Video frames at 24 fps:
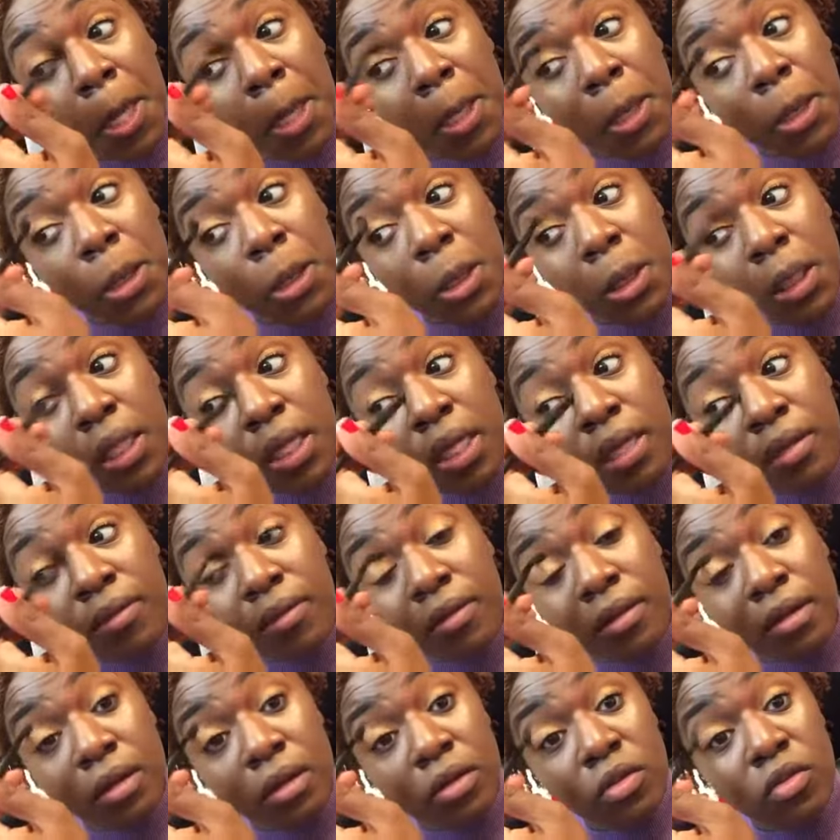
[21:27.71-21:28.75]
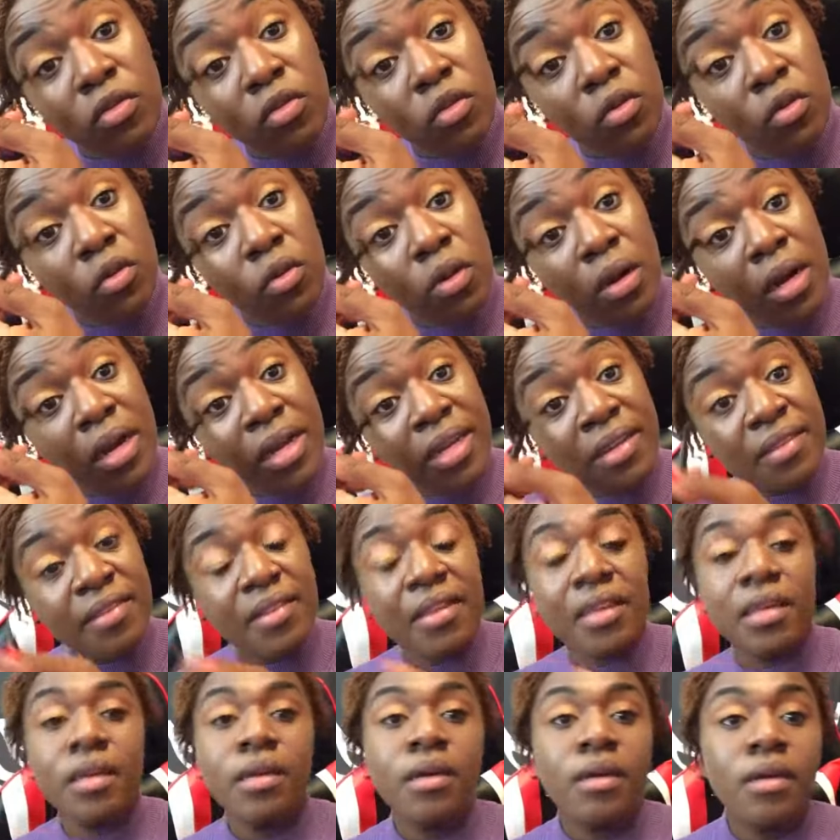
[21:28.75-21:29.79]
so it doesn't look too
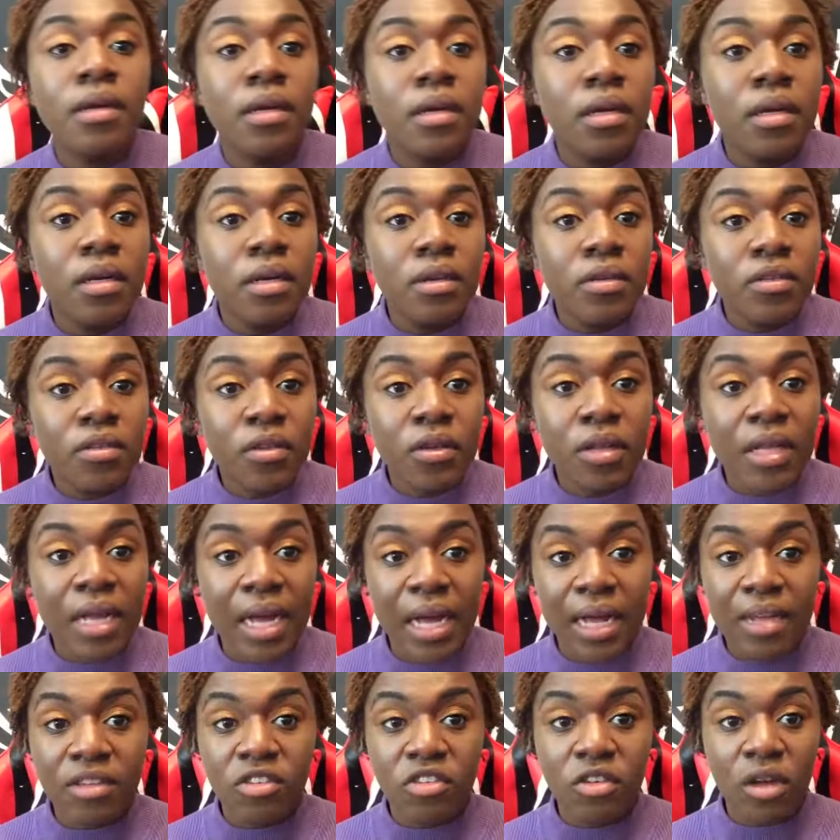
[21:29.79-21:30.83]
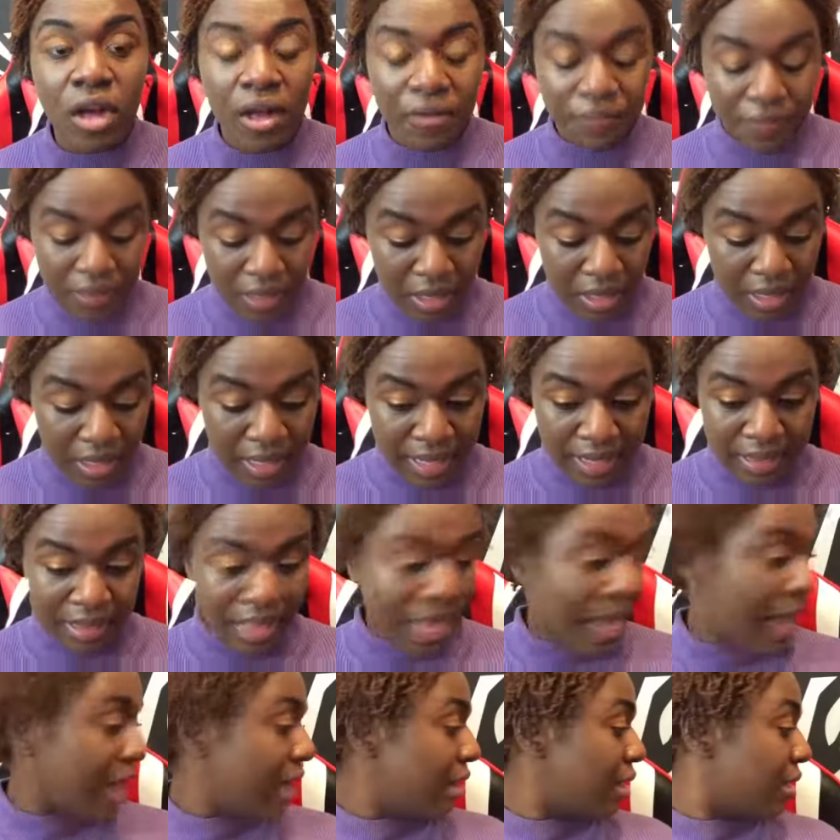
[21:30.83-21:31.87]
crazy. So then I soften it like
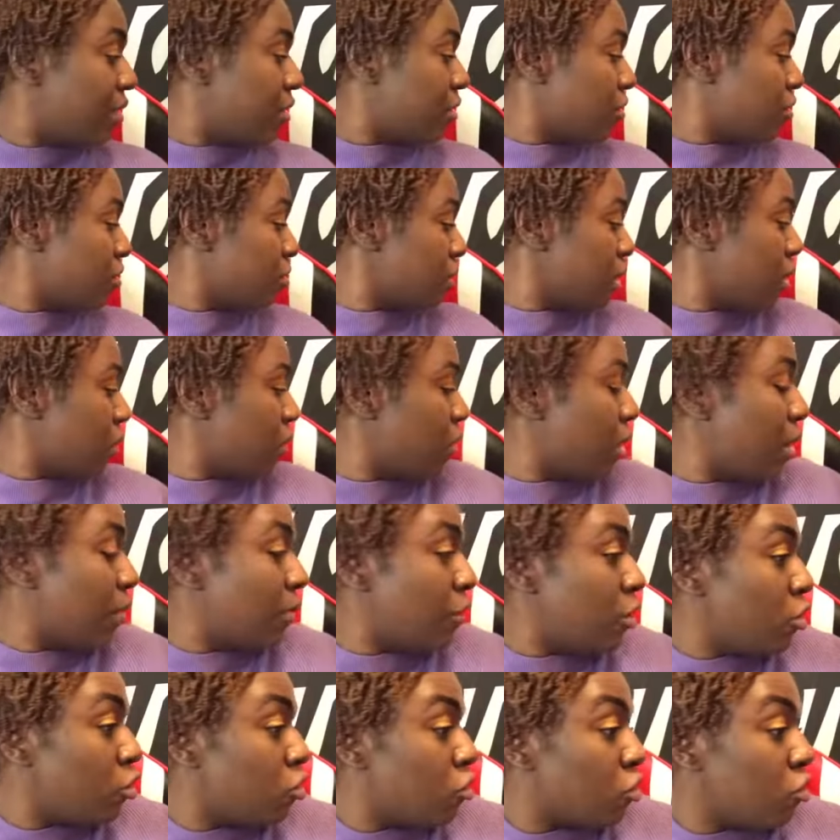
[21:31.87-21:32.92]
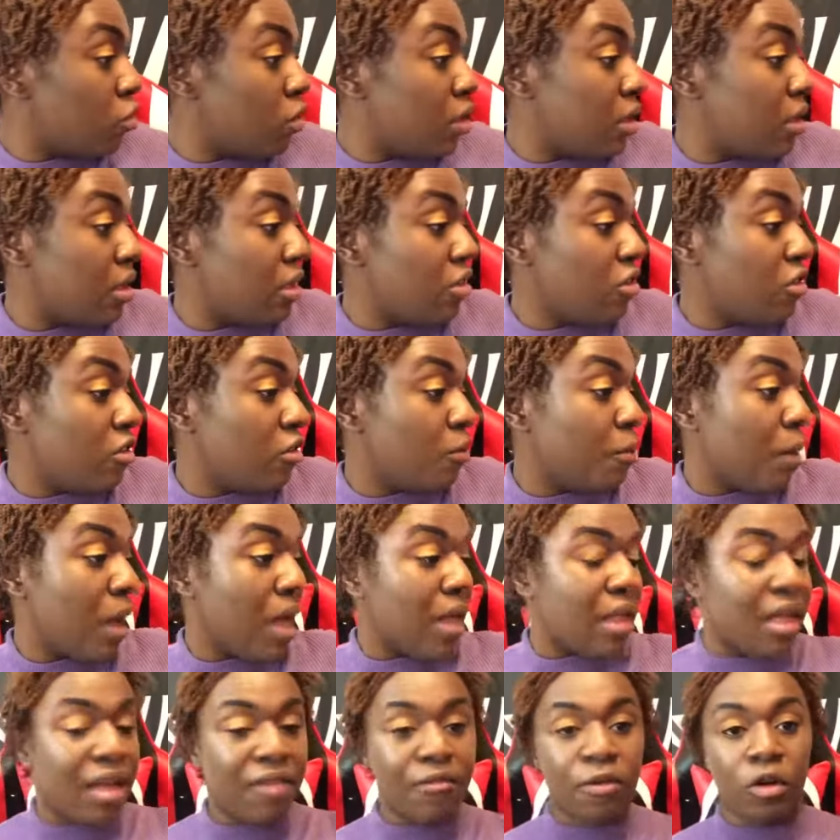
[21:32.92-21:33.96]
that. So then what I'm going to do, and this is a
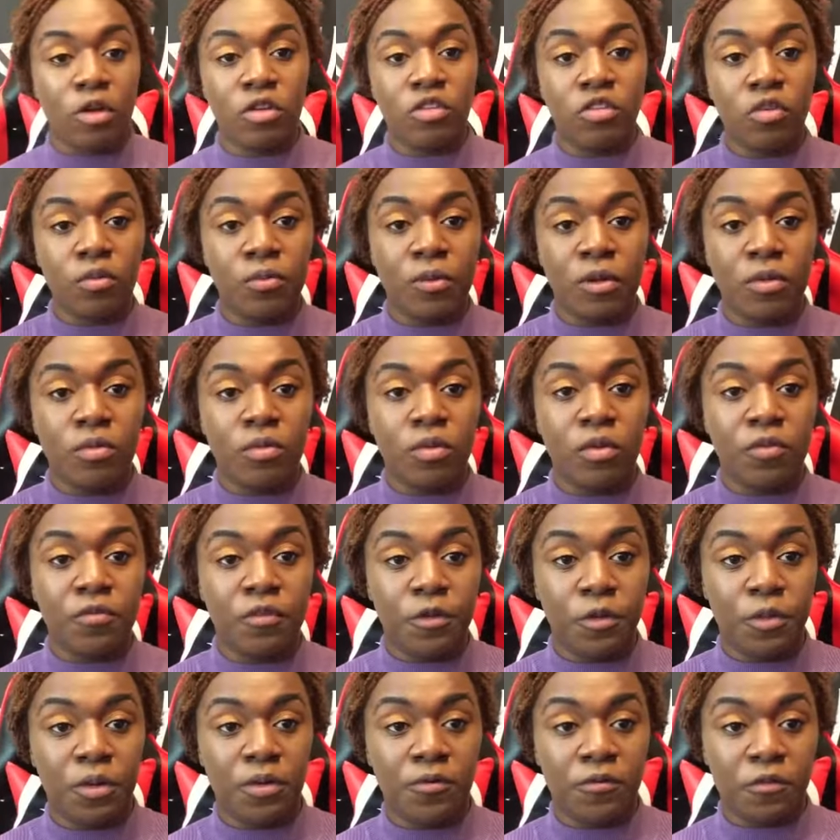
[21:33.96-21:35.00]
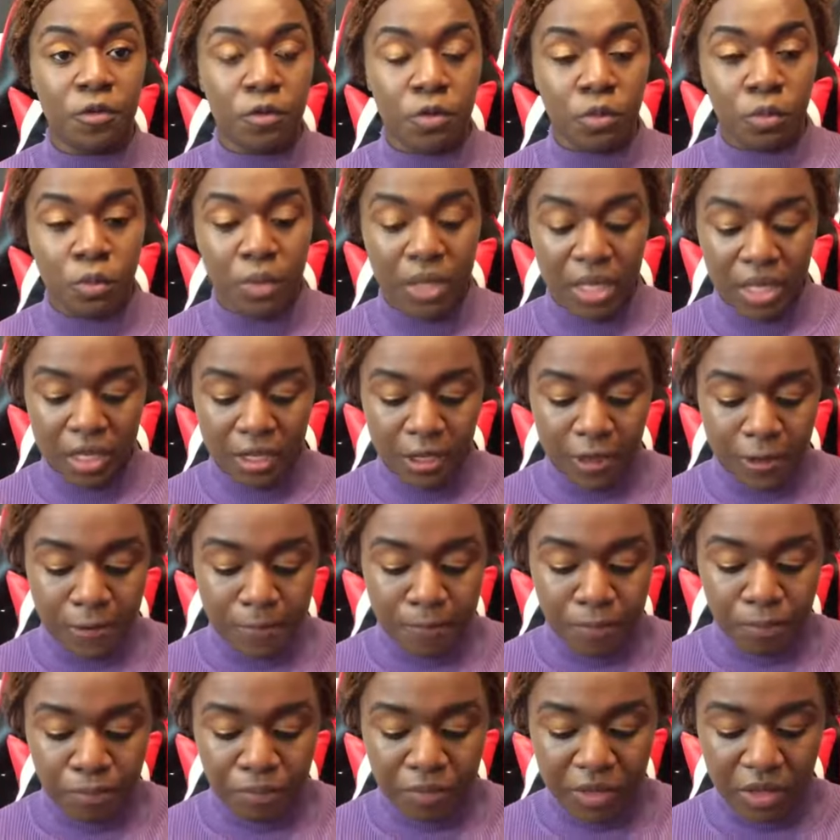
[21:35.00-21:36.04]
palette I've also been reviewing for the week.
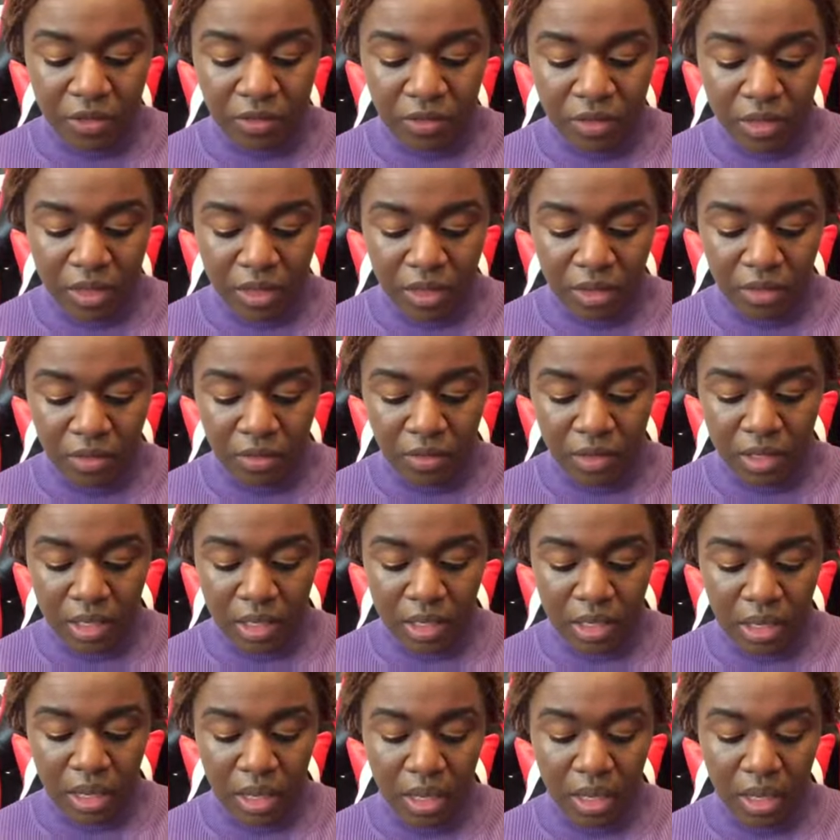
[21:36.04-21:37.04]
This is the